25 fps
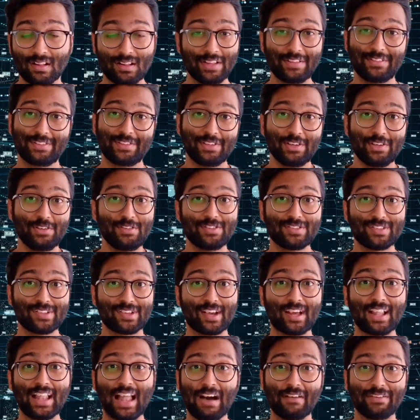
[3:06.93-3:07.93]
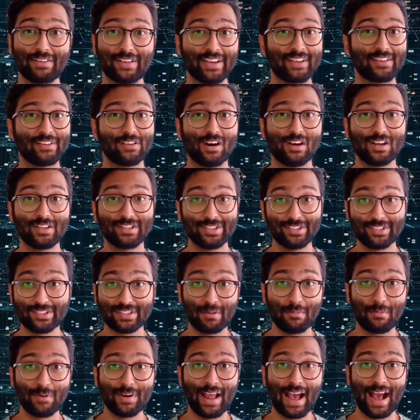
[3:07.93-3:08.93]
Let's use cloud technology.
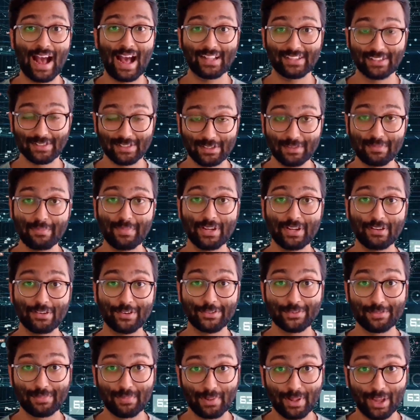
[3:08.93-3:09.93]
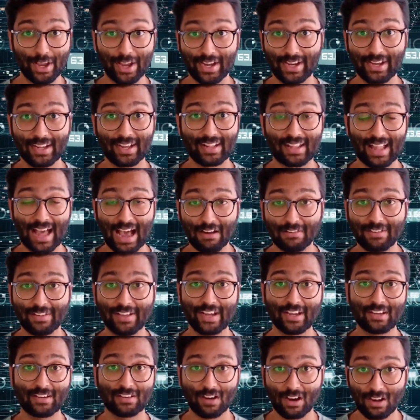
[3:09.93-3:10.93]
Someone asked me to explain cloud
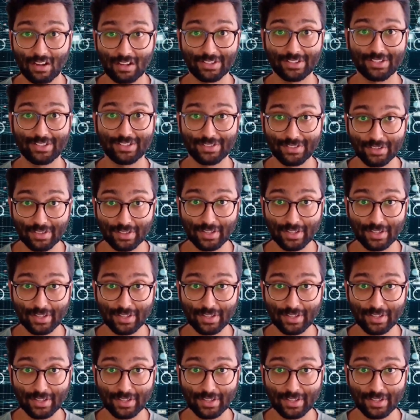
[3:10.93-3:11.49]
technologies to